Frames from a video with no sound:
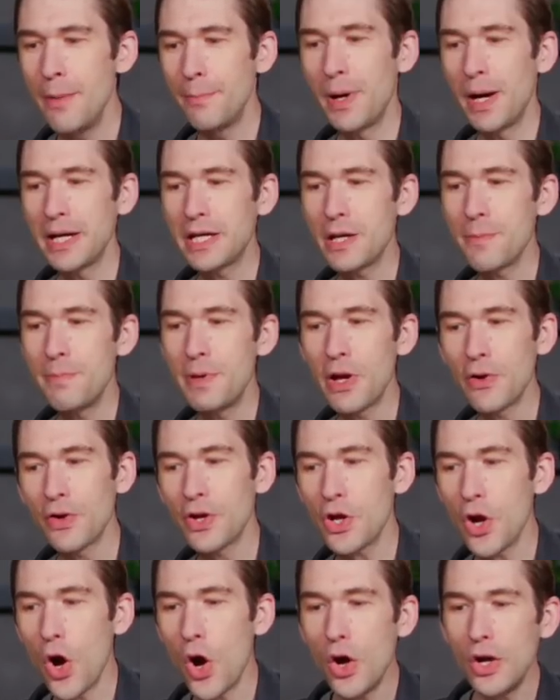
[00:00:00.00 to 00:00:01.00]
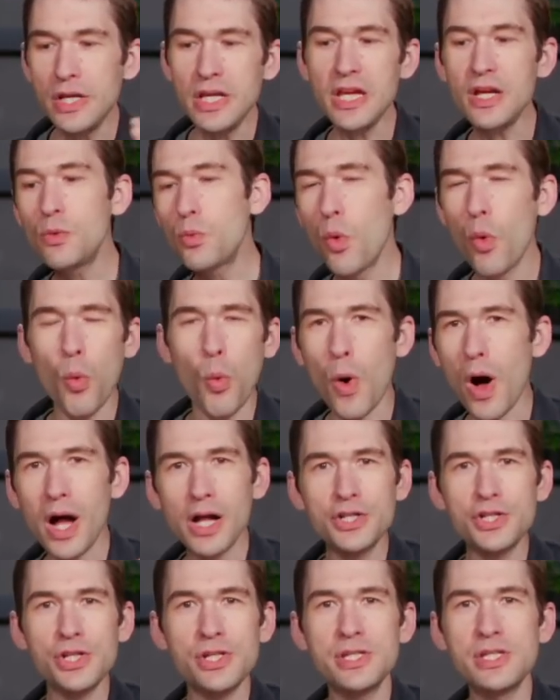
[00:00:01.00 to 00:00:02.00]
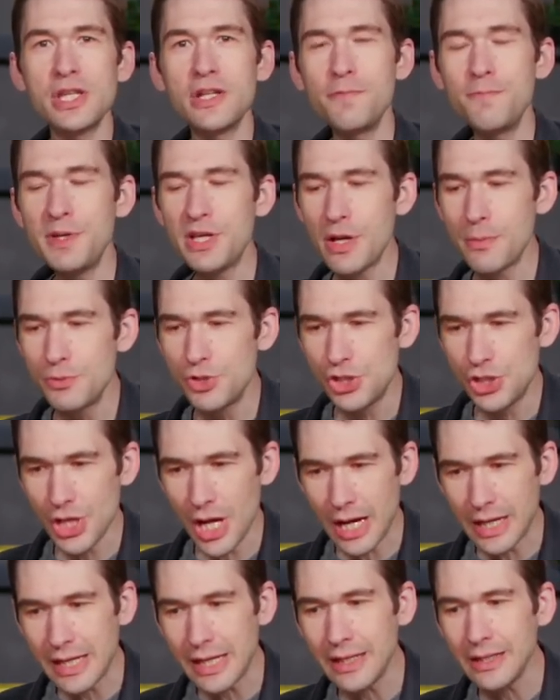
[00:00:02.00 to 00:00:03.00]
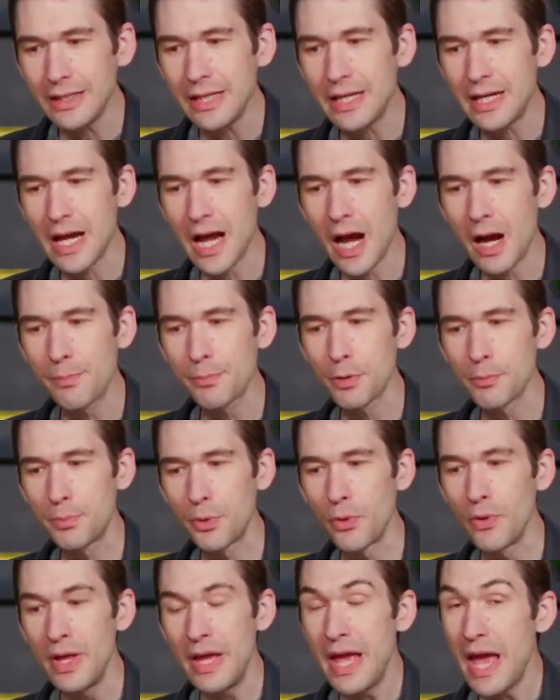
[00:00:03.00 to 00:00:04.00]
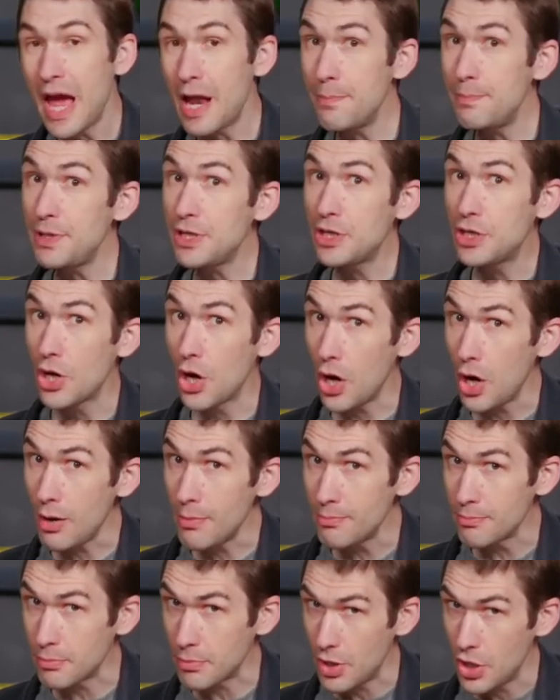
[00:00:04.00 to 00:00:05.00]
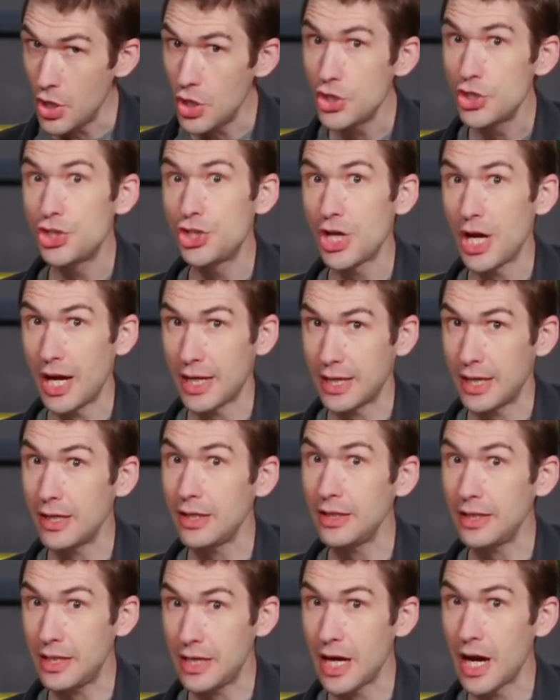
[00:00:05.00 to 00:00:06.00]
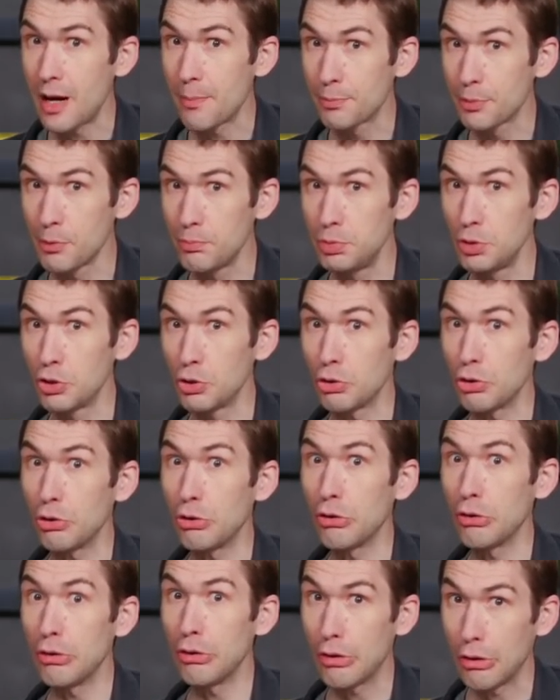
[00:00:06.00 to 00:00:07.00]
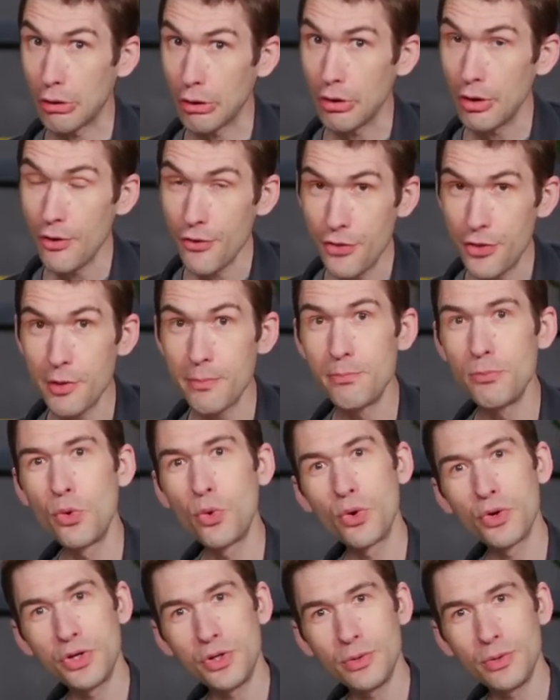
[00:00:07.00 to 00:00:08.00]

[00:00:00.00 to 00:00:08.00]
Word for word: by comparing unequal watches that have become shockingly comparable and become shockingly comparable-er the more